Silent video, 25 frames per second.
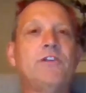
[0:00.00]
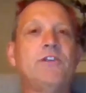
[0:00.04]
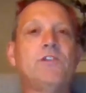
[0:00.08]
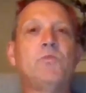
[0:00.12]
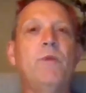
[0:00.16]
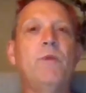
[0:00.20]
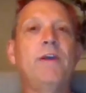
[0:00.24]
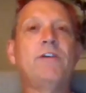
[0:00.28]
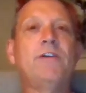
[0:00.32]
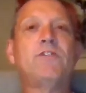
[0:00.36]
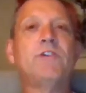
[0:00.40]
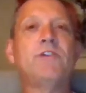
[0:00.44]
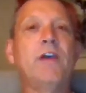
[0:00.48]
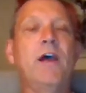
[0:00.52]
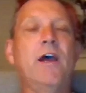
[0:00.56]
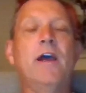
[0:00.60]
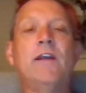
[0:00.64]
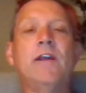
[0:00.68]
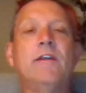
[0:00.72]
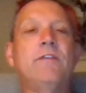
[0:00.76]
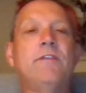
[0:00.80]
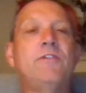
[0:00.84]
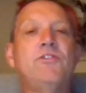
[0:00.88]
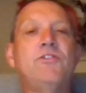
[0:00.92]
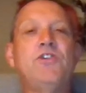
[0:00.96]
went to
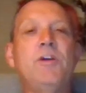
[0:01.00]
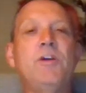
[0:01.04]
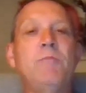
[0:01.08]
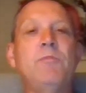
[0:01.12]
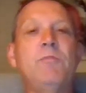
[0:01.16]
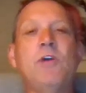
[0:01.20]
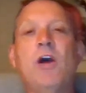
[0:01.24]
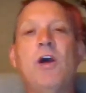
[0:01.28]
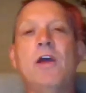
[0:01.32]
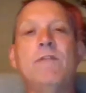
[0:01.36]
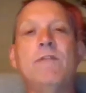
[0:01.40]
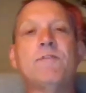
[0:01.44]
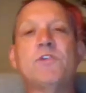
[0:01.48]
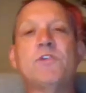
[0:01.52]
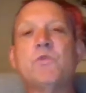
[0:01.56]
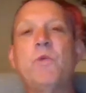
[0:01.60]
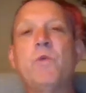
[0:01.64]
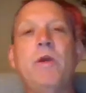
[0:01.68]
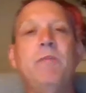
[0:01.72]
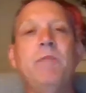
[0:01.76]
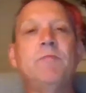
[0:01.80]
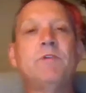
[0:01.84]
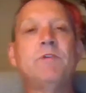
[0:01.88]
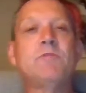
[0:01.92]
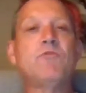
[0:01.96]
going to the gym, going for
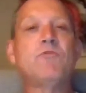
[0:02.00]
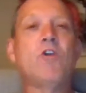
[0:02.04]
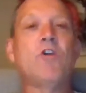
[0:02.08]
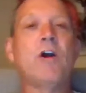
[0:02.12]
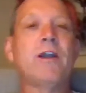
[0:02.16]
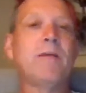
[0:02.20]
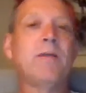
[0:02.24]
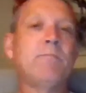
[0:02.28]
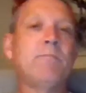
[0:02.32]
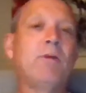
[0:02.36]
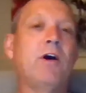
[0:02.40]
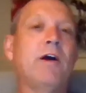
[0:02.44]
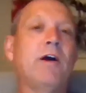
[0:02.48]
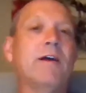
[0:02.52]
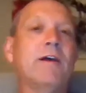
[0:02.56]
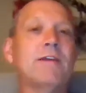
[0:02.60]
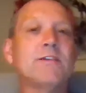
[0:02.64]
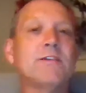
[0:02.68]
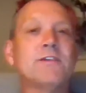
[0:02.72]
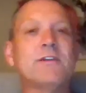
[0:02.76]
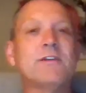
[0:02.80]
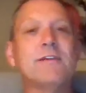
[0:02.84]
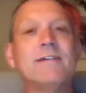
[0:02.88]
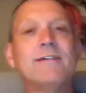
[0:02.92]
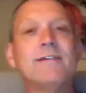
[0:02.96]
swims, riding
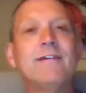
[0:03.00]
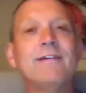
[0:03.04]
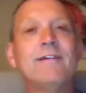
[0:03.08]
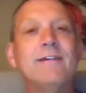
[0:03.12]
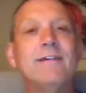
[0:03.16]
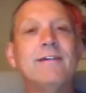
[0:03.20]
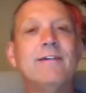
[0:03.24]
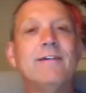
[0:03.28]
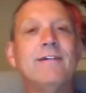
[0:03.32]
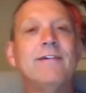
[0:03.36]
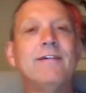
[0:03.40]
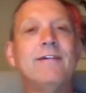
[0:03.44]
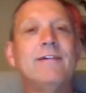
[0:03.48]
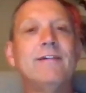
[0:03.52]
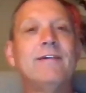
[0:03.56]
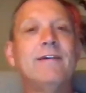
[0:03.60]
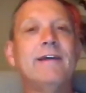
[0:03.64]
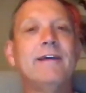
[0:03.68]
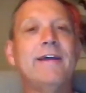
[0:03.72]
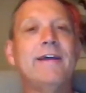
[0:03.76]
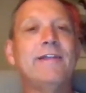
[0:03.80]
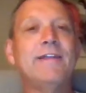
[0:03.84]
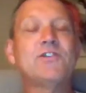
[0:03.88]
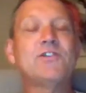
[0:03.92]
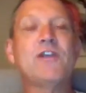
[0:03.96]
bikes,
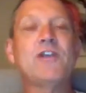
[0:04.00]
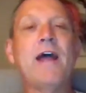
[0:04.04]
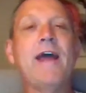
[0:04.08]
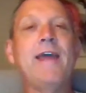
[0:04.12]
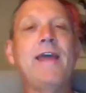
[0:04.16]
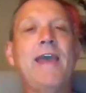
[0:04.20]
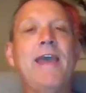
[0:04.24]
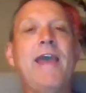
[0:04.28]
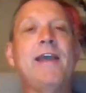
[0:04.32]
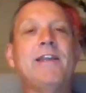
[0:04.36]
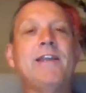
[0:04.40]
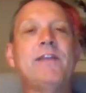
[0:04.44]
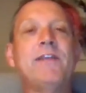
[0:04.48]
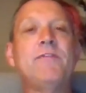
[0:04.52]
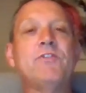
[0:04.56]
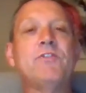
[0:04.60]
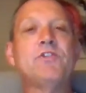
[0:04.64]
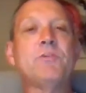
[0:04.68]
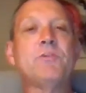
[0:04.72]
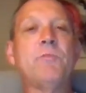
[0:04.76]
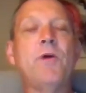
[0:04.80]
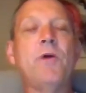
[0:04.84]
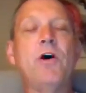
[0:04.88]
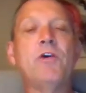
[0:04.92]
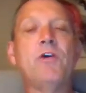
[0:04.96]
and staying active as
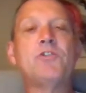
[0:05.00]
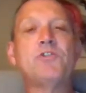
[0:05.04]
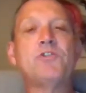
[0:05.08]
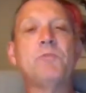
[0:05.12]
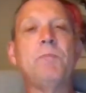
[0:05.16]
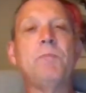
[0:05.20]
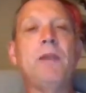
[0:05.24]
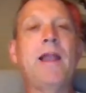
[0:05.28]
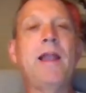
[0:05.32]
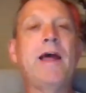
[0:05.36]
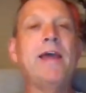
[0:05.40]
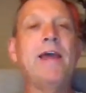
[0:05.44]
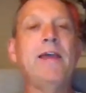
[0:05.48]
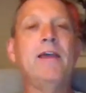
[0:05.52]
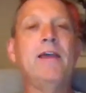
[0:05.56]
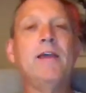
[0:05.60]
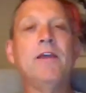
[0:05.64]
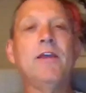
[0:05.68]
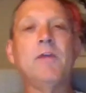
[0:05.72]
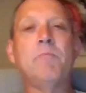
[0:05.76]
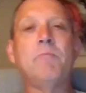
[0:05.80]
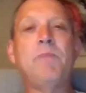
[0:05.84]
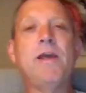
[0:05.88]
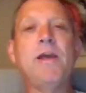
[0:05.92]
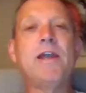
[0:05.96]
opposed to playing
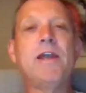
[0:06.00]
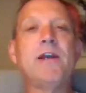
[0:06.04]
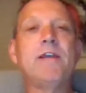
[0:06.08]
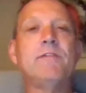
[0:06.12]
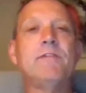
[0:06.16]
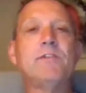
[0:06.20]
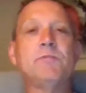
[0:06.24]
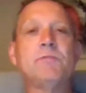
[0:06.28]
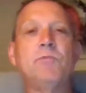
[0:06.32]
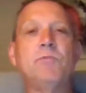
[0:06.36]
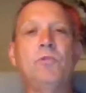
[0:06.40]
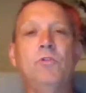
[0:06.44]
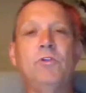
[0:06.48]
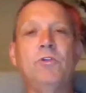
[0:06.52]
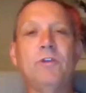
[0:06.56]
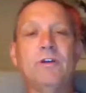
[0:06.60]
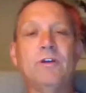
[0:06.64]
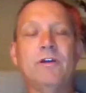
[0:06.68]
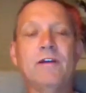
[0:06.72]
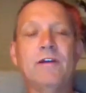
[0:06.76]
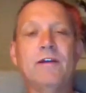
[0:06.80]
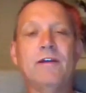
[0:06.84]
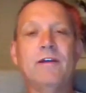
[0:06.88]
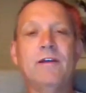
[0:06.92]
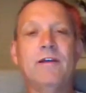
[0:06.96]
competitive sport.
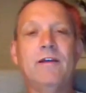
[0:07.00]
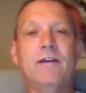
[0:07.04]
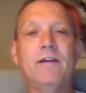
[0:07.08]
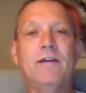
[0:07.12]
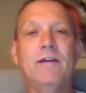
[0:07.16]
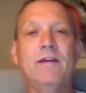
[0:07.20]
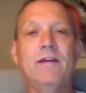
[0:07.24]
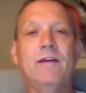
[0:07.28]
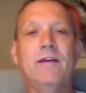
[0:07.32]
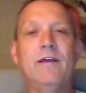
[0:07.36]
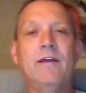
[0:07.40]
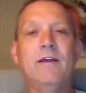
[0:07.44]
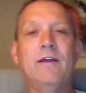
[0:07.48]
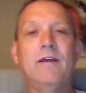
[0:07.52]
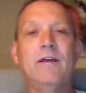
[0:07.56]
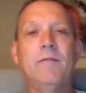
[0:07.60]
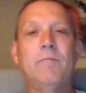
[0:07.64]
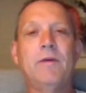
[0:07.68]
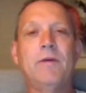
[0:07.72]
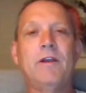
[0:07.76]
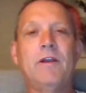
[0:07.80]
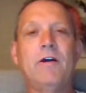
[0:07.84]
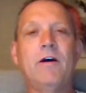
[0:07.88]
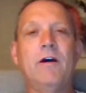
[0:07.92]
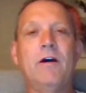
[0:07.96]

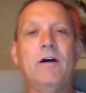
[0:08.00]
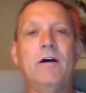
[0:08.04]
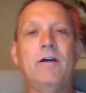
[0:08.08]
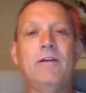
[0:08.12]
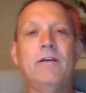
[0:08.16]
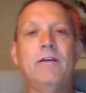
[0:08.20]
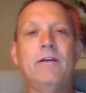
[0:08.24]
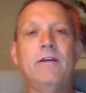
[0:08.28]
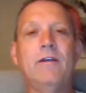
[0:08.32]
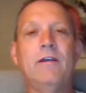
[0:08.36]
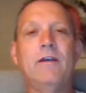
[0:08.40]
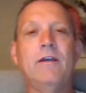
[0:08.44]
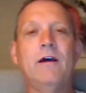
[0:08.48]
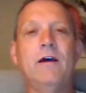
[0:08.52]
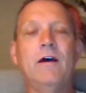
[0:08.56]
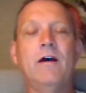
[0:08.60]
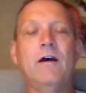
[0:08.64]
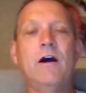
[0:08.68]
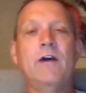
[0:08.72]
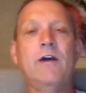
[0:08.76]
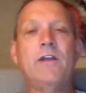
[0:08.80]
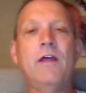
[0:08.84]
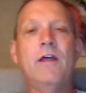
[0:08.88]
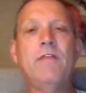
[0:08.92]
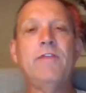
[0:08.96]
But
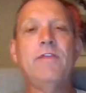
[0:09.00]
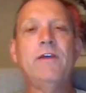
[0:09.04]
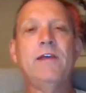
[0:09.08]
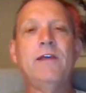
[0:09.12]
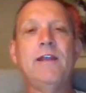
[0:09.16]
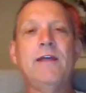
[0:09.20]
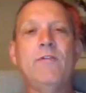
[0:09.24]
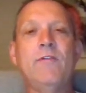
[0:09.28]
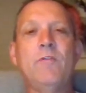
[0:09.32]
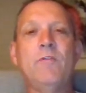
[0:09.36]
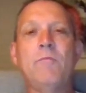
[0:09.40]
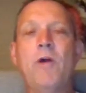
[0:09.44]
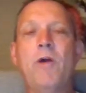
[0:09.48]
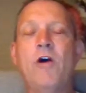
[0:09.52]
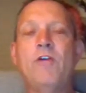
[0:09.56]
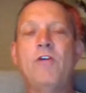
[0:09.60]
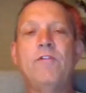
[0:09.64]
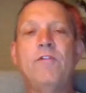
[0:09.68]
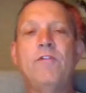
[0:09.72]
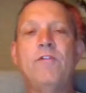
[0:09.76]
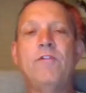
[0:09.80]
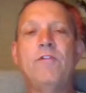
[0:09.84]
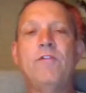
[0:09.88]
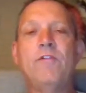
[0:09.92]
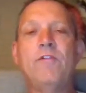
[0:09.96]
I don't think it ever
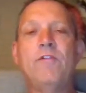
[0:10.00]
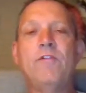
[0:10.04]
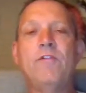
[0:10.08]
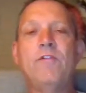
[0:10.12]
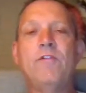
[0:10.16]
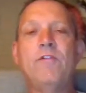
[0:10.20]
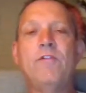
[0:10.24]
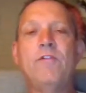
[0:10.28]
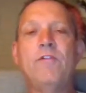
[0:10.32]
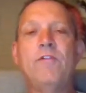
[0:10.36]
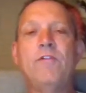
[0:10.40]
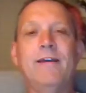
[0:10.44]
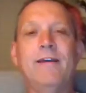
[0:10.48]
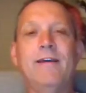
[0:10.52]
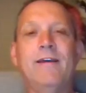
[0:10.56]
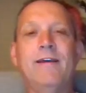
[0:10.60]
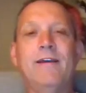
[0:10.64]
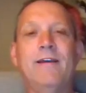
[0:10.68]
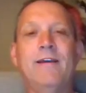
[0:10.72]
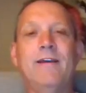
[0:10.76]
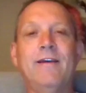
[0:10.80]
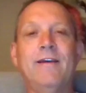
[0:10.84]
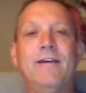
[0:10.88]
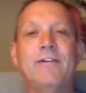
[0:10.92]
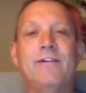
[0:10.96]
motivated me
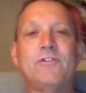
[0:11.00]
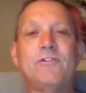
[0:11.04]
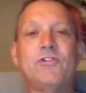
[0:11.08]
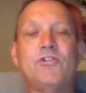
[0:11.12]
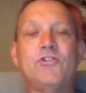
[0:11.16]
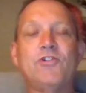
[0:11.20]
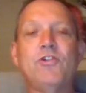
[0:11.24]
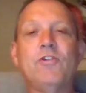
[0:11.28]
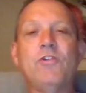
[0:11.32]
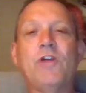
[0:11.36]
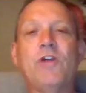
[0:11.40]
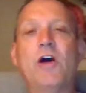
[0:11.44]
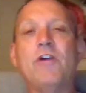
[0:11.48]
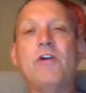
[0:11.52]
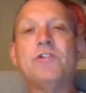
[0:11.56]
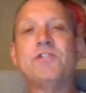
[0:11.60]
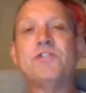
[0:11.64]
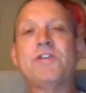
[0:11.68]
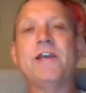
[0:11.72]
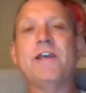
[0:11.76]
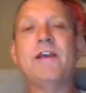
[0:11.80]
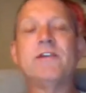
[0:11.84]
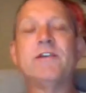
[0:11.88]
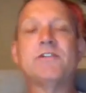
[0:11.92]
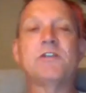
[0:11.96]
to do those
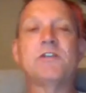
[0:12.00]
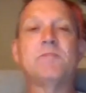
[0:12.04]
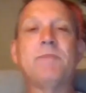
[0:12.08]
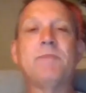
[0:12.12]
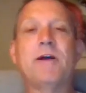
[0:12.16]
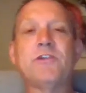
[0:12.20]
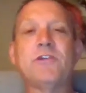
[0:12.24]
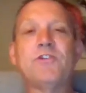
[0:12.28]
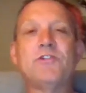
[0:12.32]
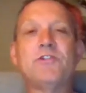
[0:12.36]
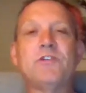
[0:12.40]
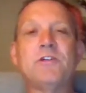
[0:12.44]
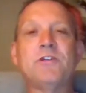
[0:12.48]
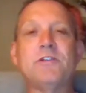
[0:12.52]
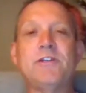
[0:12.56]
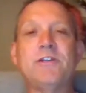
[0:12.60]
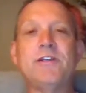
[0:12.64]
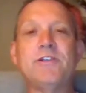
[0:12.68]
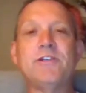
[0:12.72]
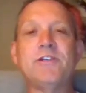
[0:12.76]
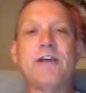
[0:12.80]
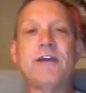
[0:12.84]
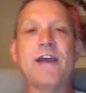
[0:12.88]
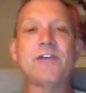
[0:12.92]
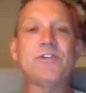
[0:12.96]
things as much as it
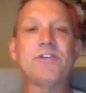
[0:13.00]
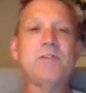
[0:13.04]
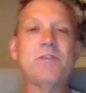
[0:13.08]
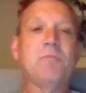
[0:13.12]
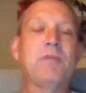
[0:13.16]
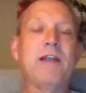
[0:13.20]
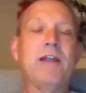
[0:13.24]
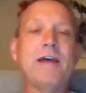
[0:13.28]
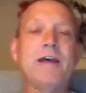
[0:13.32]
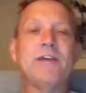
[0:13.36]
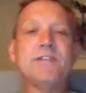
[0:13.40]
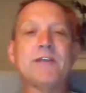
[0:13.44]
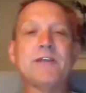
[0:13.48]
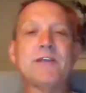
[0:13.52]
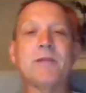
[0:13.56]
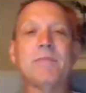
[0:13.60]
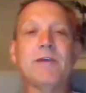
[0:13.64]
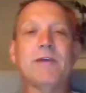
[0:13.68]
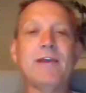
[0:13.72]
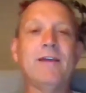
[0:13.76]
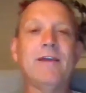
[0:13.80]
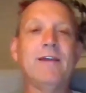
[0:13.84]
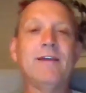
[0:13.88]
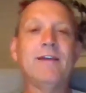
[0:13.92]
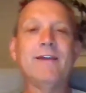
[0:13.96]
did to actually play
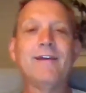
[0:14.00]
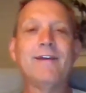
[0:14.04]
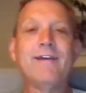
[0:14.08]
something